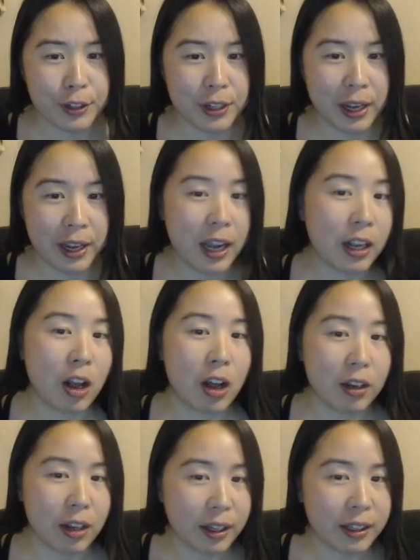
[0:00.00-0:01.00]
The first night
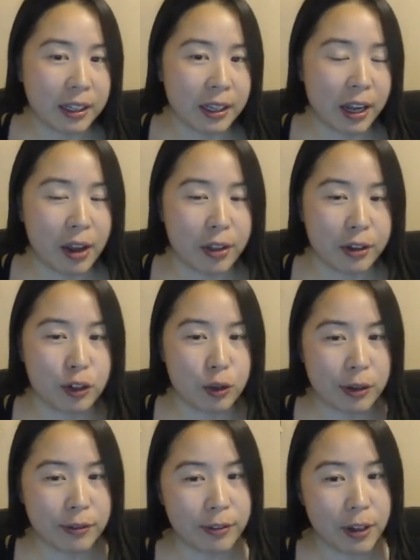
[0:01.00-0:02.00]
I got lucky. I got
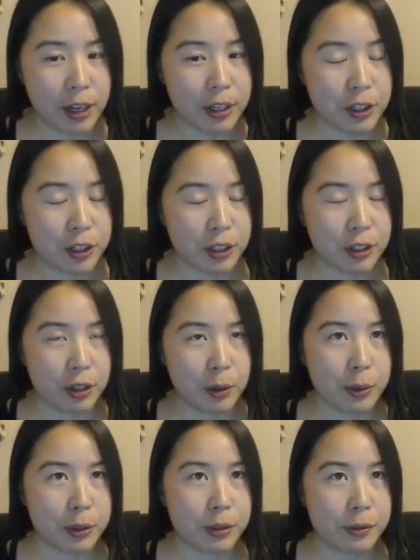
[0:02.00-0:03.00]
a straight flush,
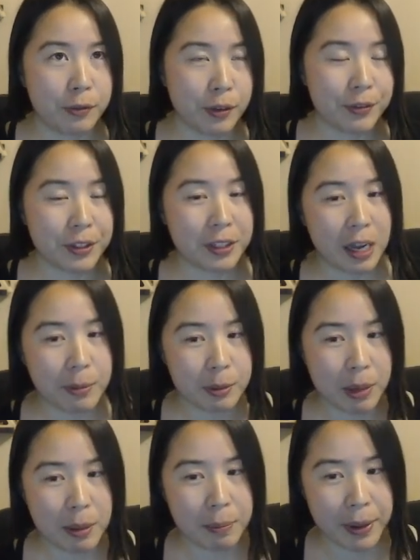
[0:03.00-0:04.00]
so it was 50
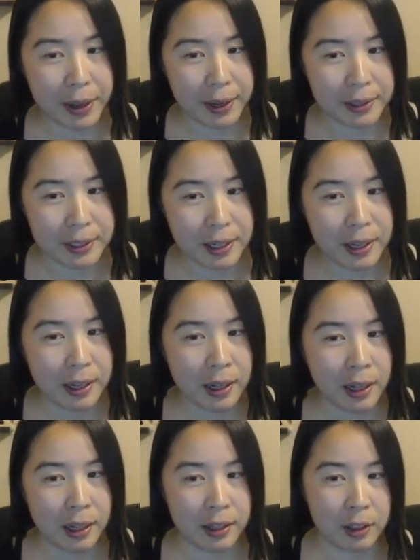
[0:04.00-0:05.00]
times my bet
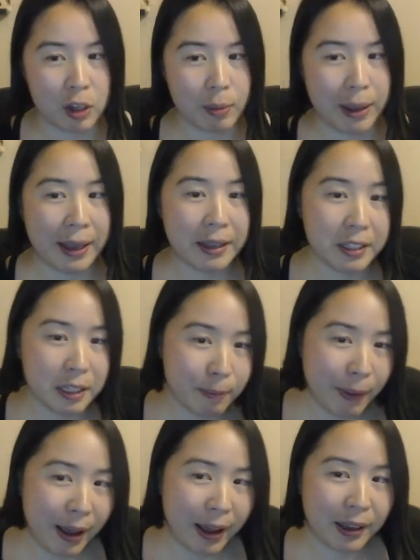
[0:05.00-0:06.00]
and got my
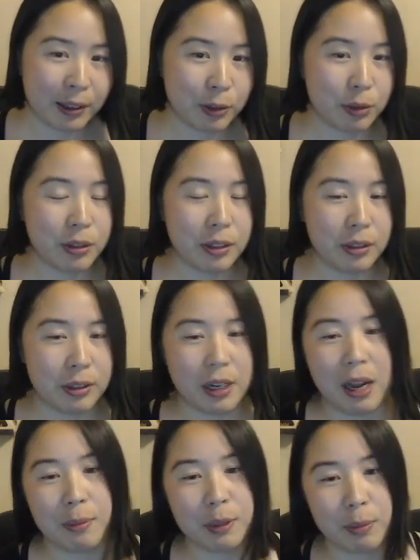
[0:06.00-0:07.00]
ante back and 2
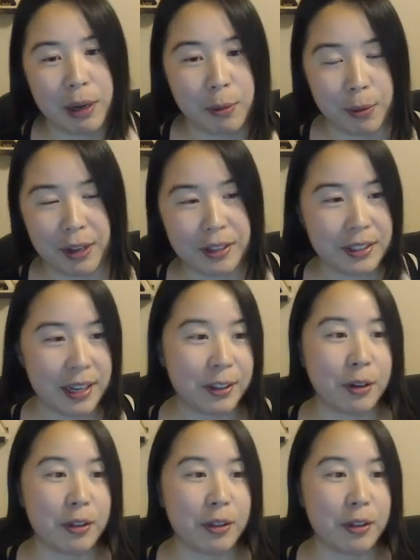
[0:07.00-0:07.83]
times my raise.